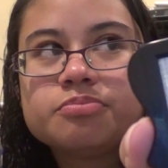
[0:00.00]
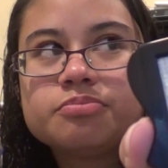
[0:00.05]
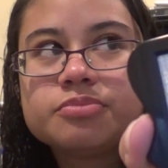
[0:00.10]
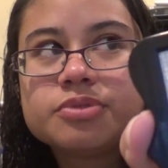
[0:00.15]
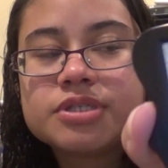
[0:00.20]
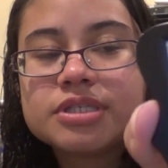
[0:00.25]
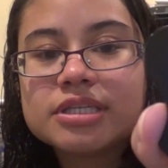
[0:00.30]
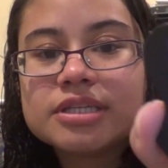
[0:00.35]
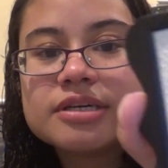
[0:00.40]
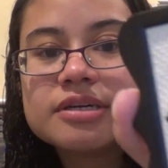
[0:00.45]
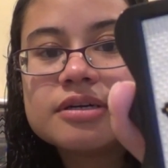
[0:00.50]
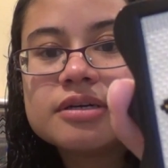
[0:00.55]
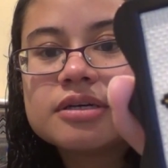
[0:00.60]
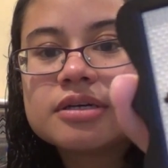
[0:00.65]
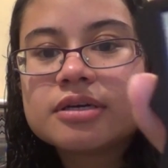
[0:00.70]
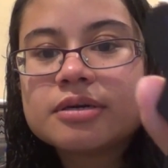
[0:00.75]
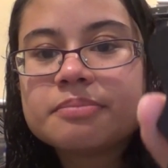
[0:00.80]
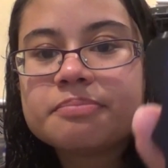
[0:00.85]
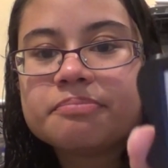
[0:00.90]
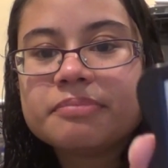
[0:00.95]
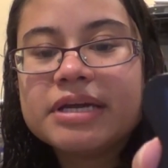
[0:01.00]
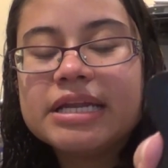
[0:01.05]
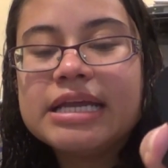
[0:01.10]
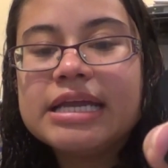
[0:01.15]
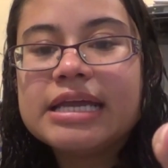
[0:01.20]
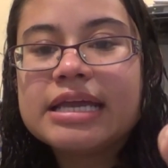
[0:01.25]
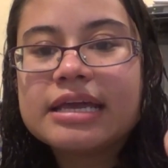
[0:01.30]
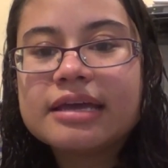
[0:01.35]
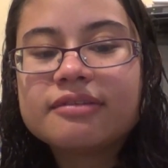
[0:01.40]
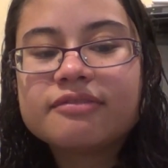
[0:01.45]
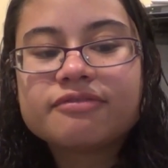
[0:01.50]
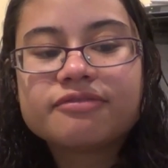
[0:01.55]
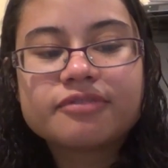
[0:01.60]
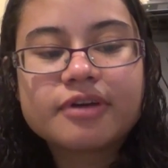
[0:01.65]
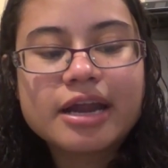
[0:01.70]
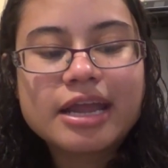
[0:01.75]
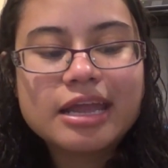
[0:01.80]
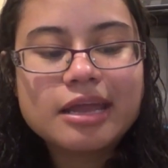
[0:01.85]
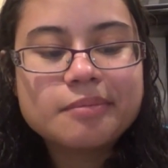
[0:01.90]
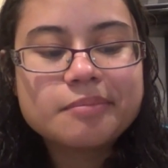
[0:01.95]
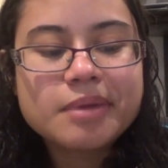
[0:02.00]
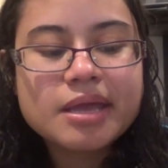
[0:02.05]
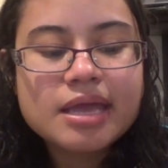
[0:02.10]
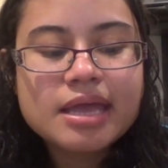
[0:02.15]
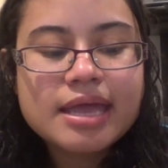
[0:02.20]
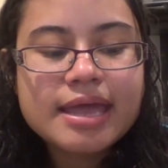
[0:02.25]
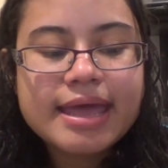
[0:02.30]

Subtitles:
Scylla mini kit frame,